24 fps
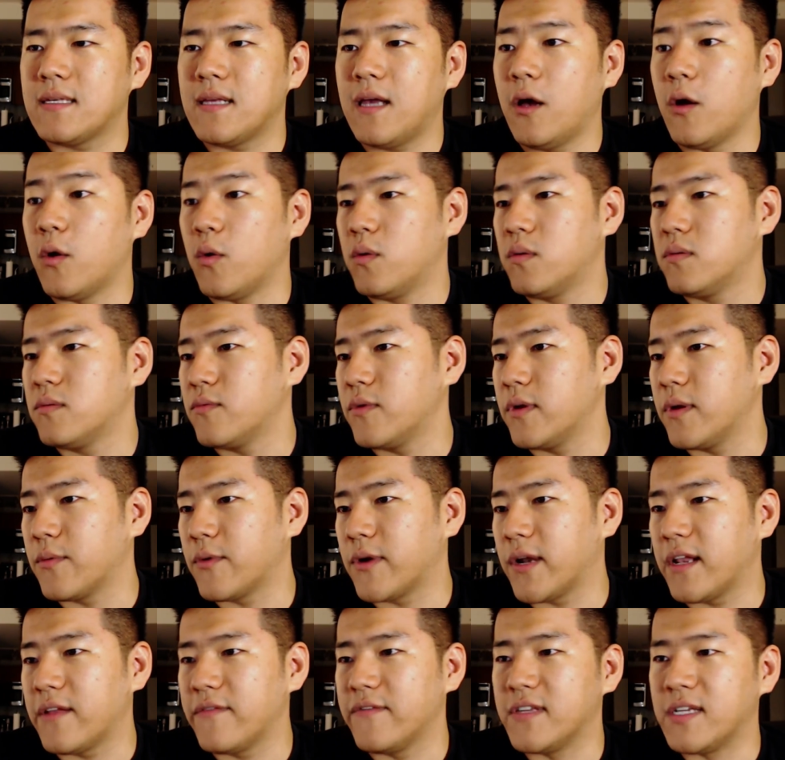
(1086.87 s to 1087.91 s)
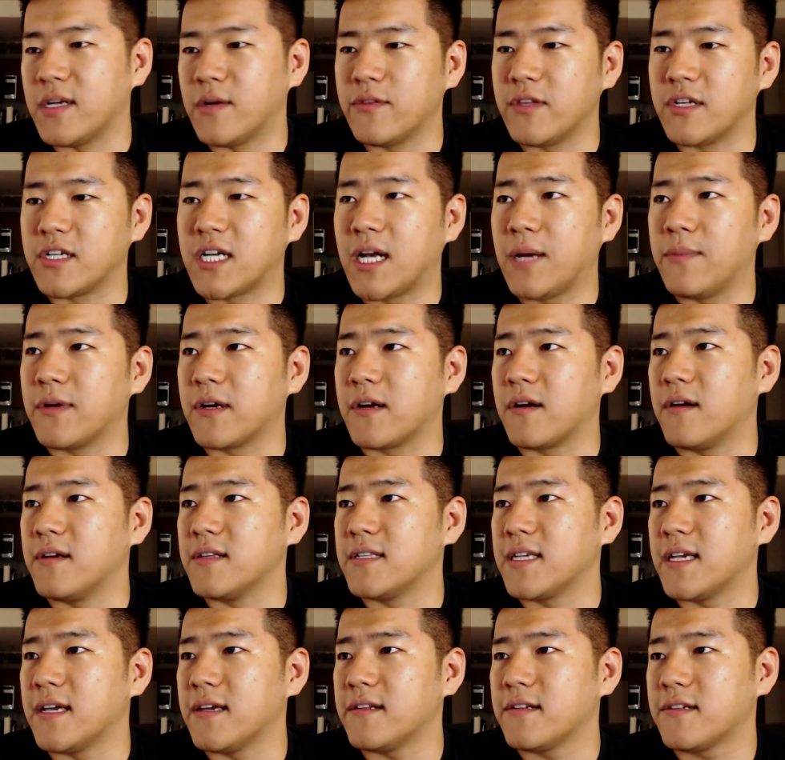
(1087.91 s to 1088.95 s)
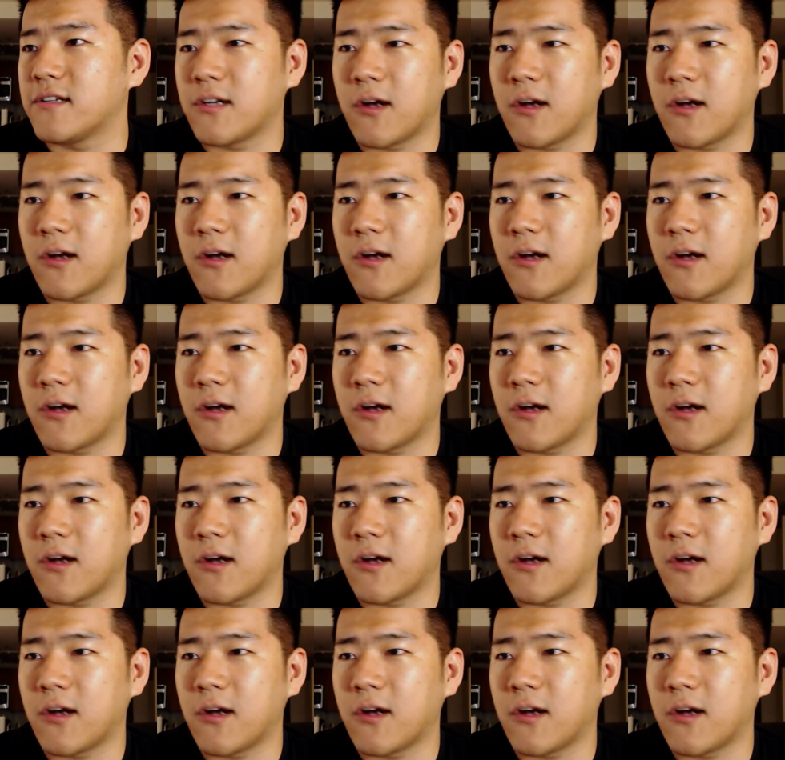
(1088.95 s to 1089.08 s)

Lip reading: Oh, we're not even done with the Shaman cards yet.